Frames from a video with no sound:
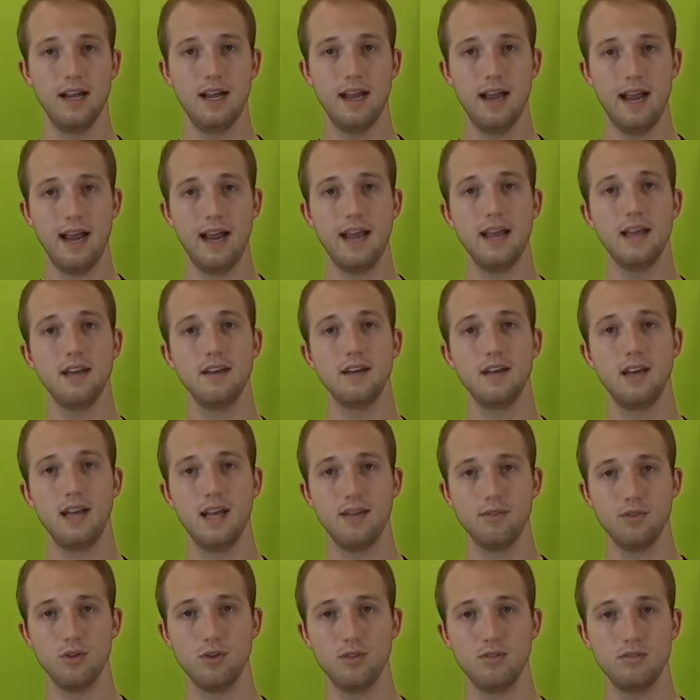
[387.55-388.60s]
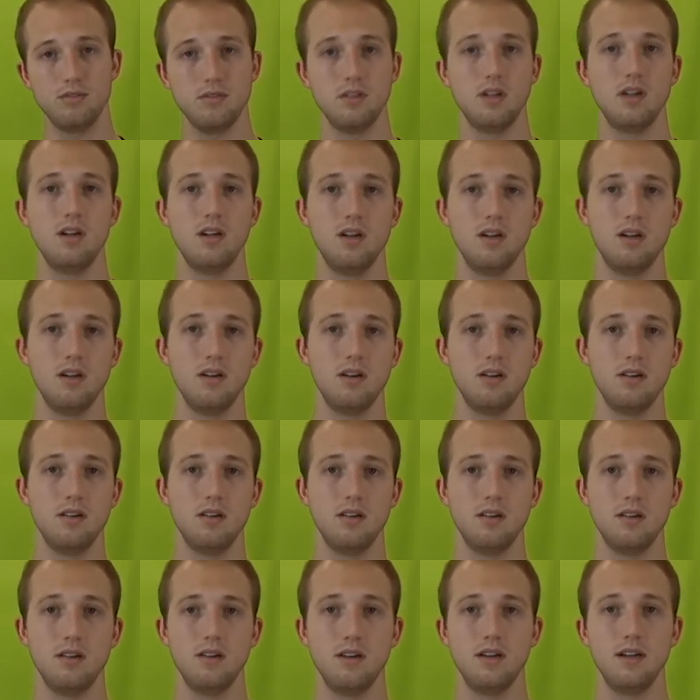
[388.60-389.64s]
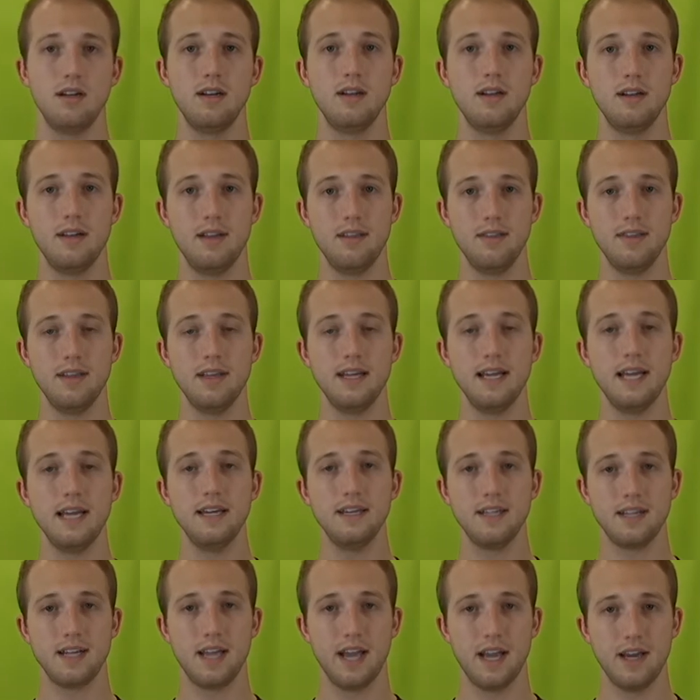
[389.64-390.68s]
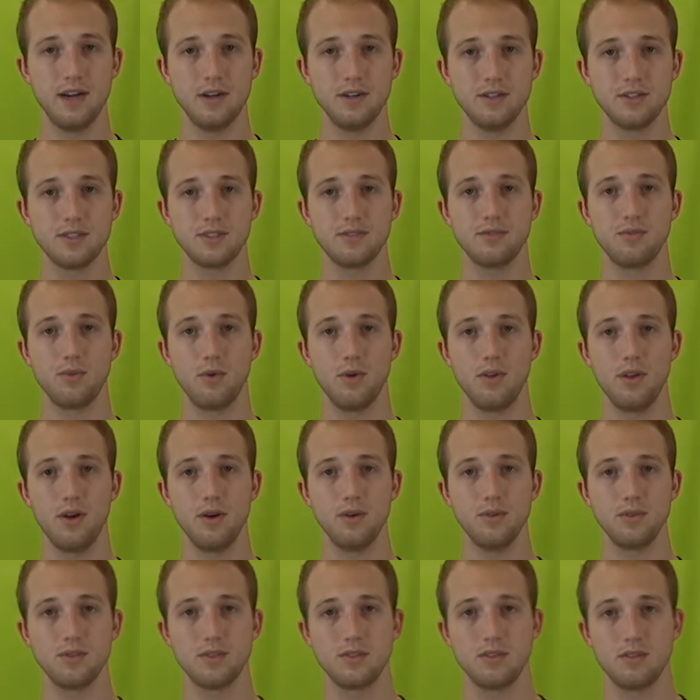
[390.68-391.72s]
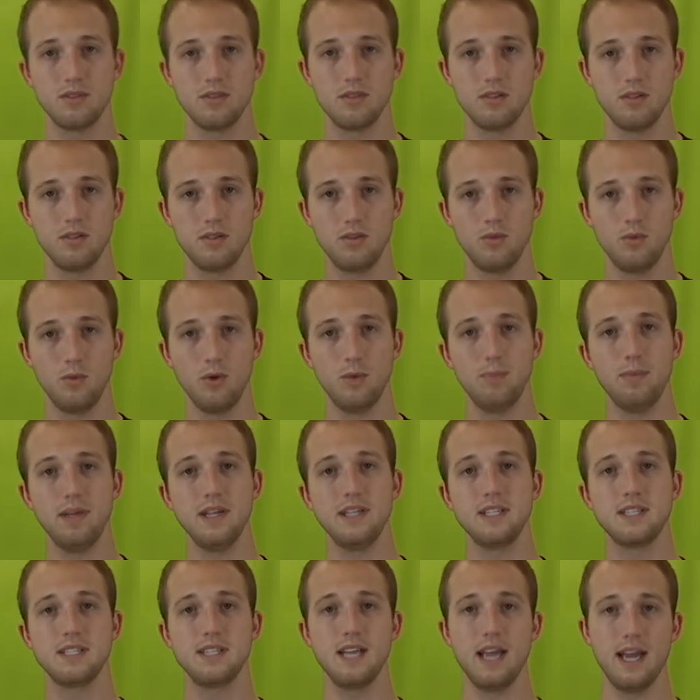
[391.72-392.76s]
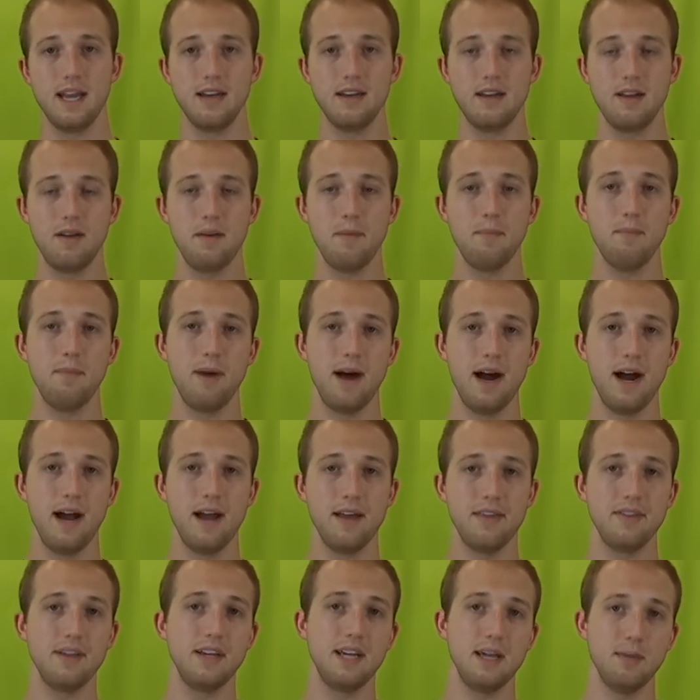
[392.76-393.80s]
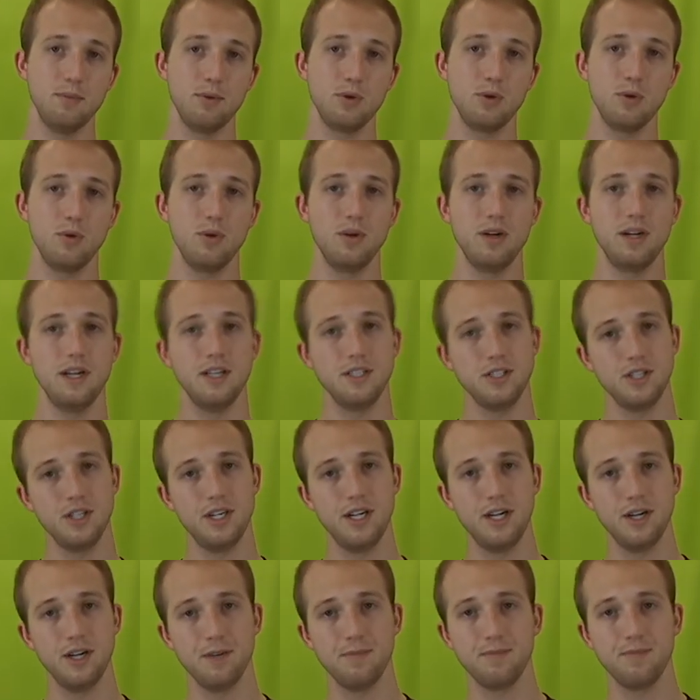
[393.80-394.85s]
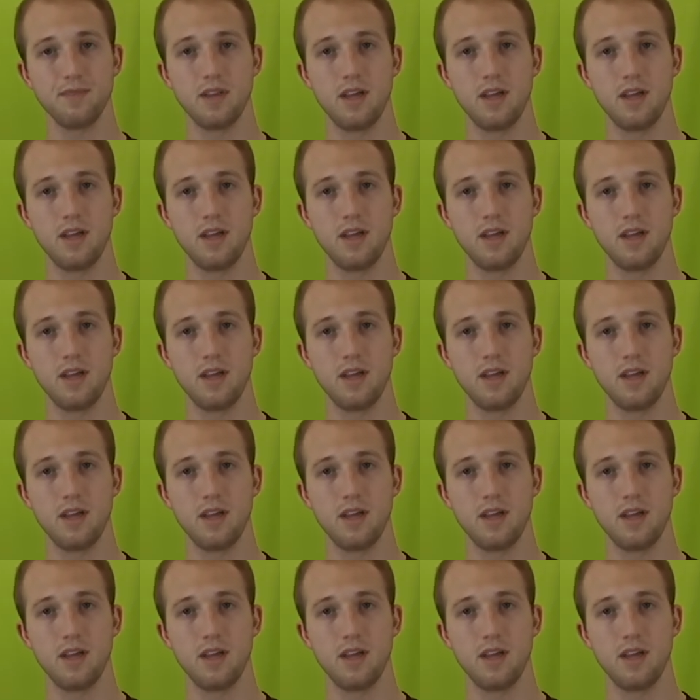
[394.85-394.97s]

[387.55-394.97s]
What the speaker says: and level, the indicators for those would be set by the chemical engineer.